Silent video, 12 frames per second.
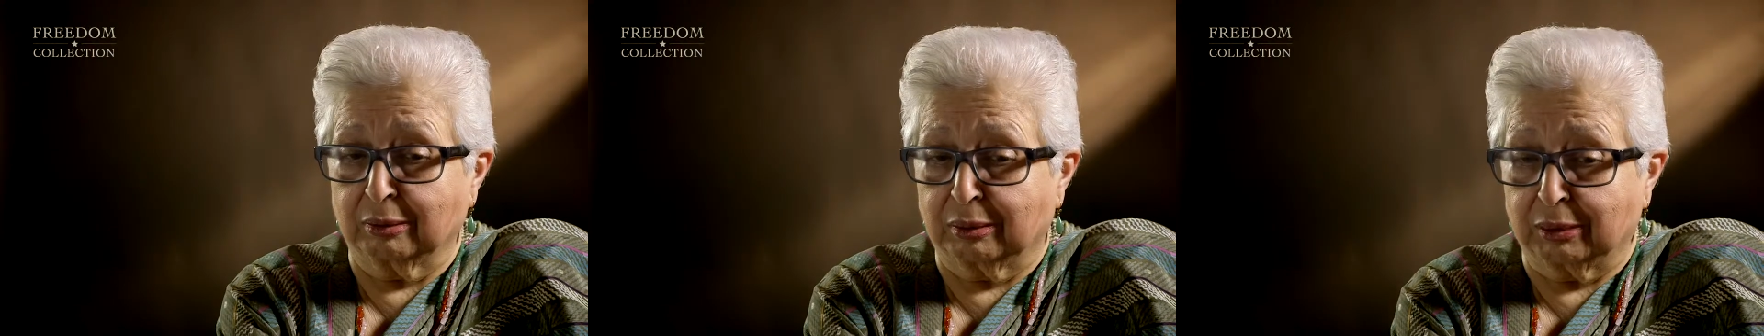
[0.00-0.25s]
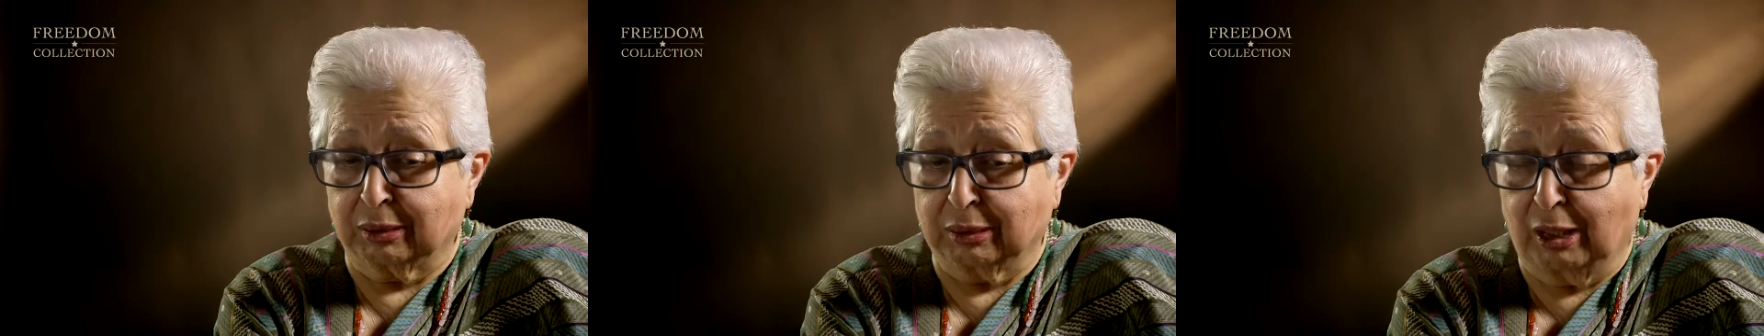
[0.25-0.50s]

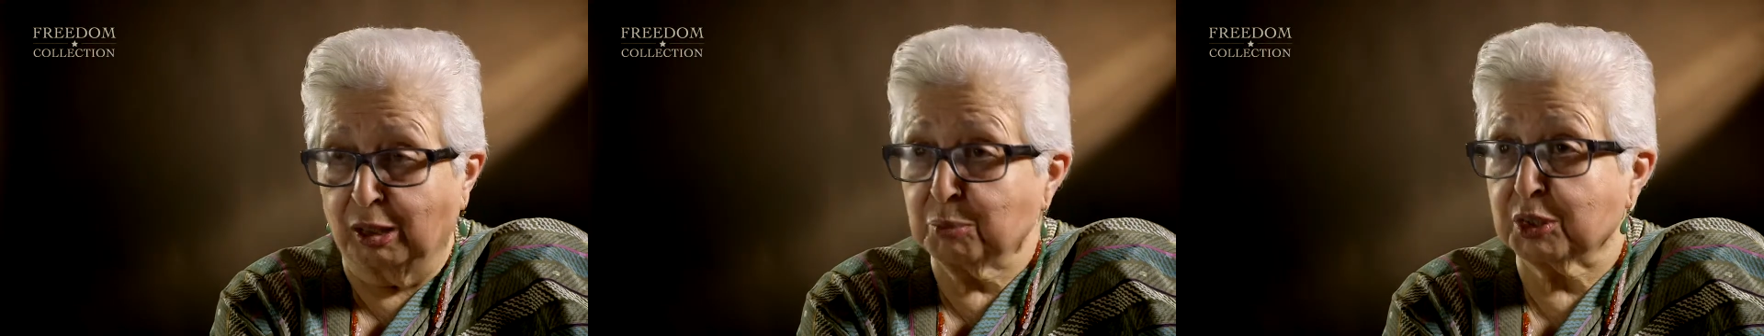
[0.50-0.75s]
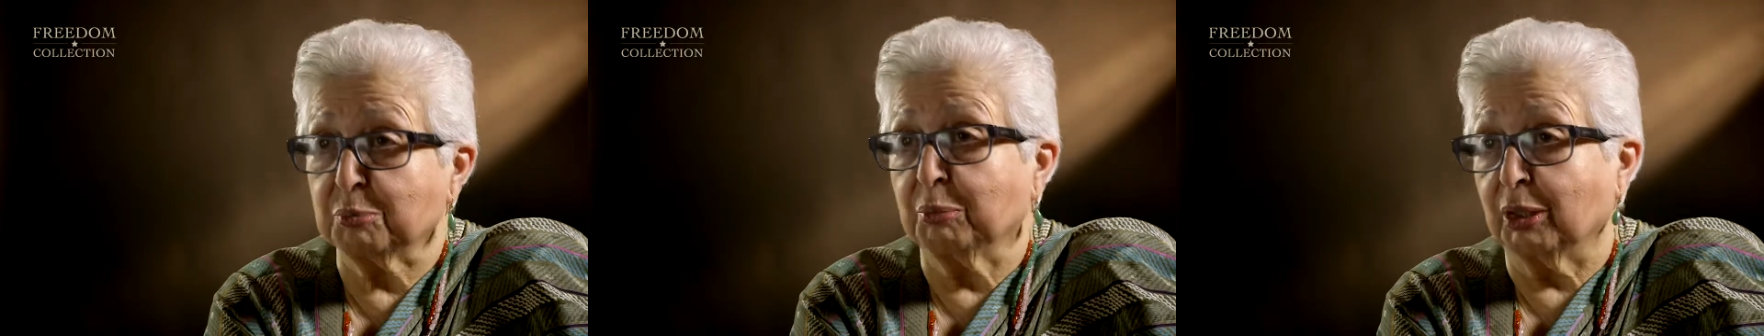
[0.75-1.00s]
the
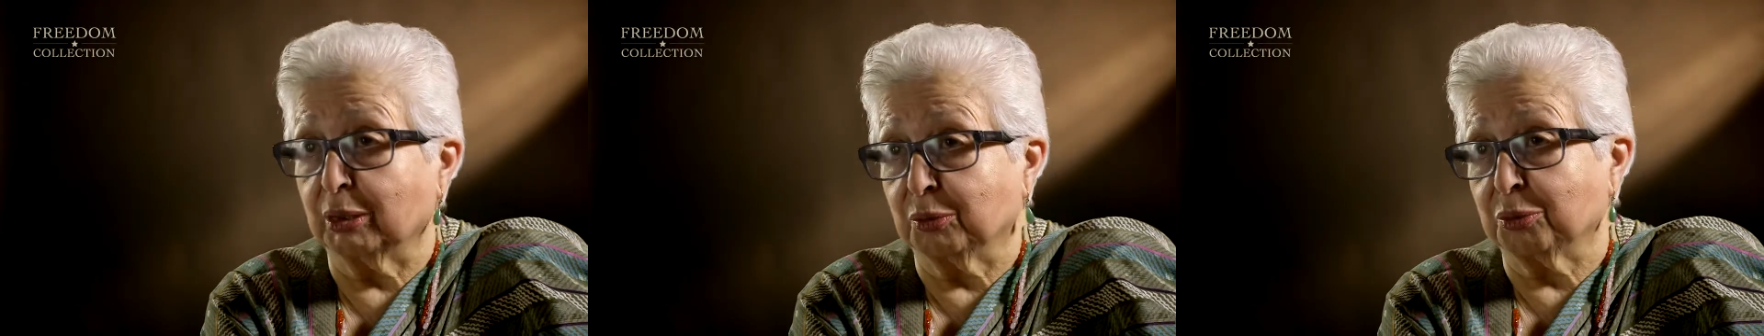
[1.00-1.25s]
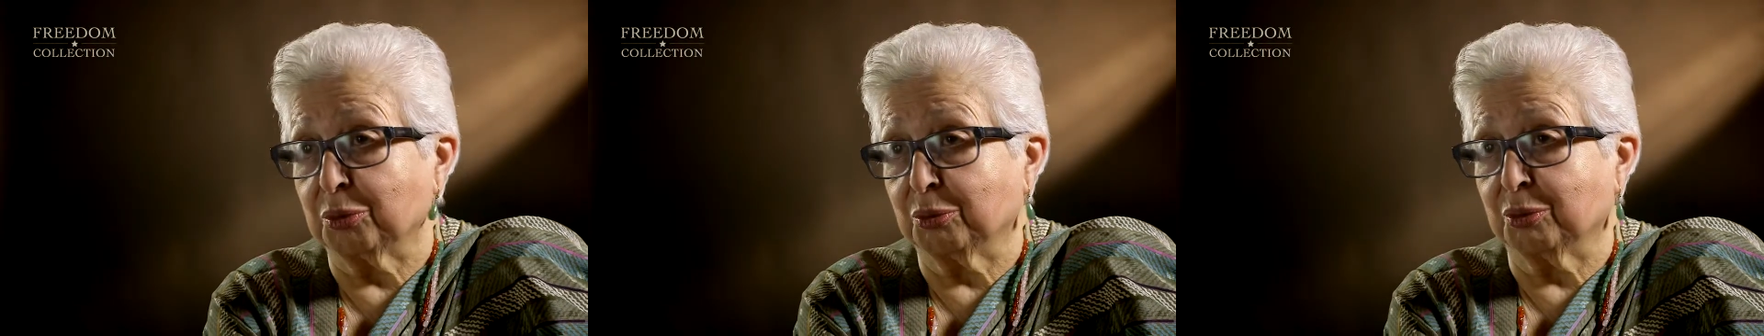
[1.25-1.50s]
arms
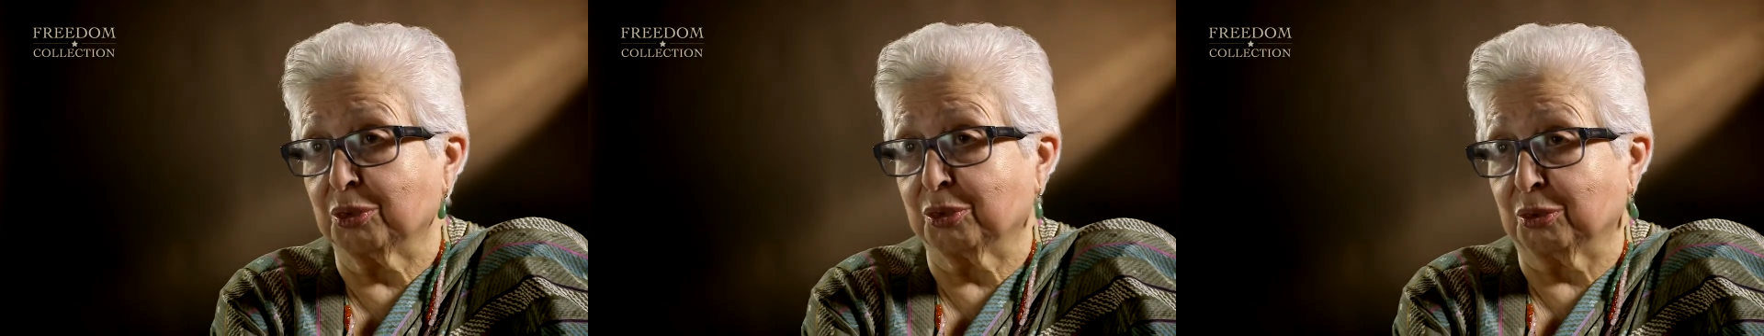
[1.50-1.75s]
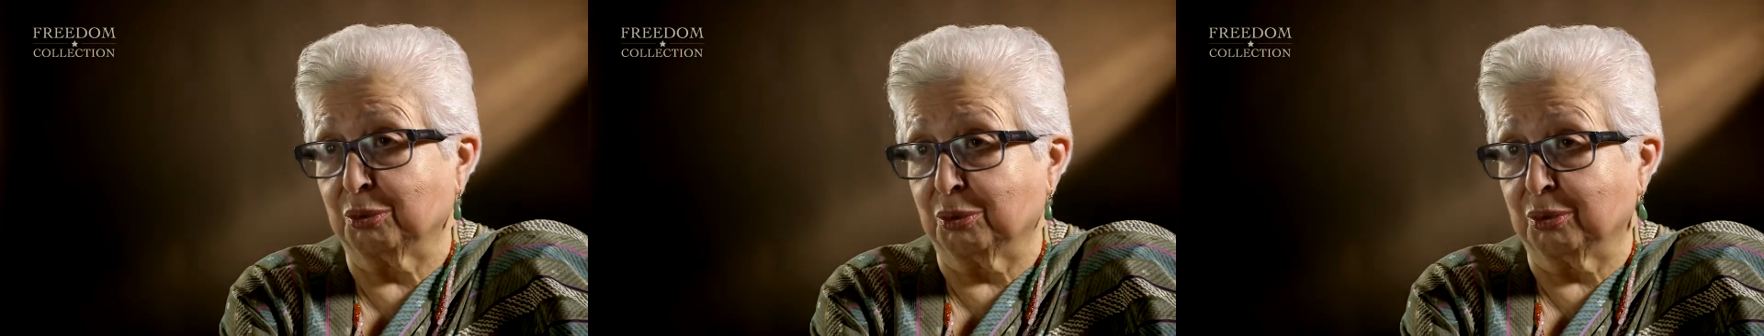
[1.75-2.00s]
embargo through the
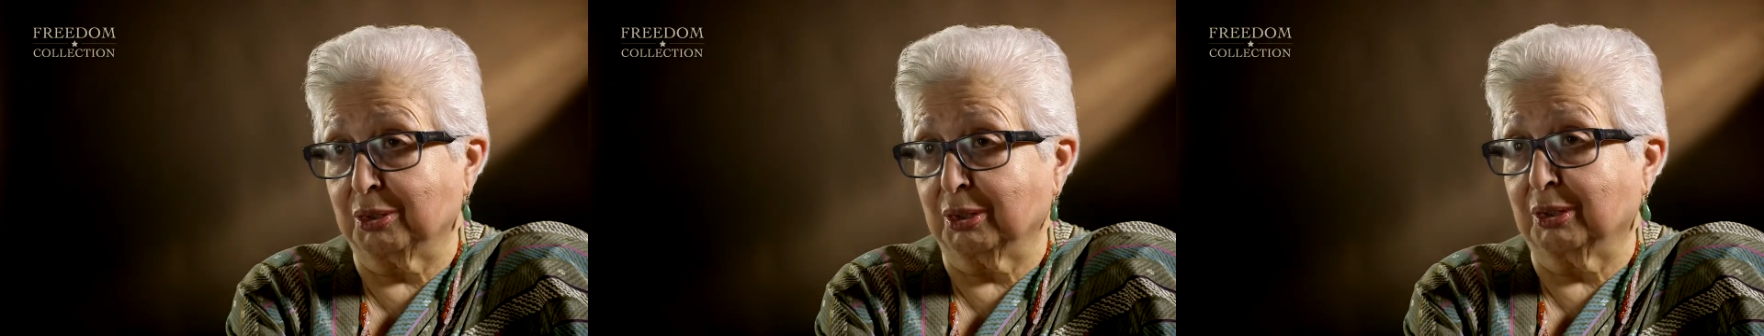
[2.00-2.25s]
Security